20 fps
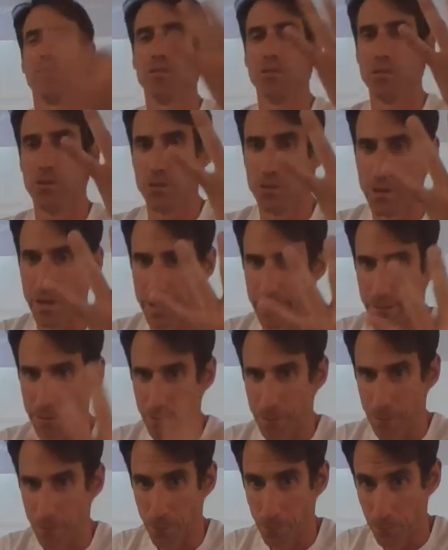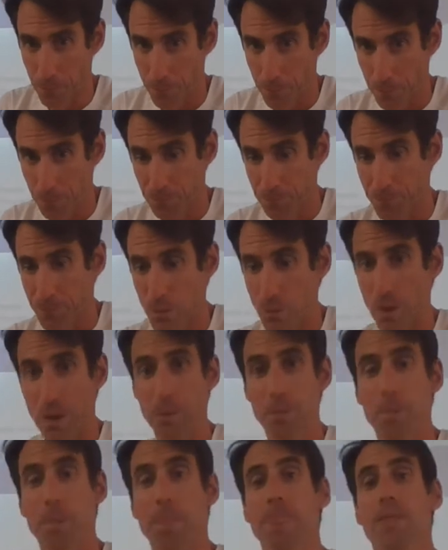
Third day in a row. Well,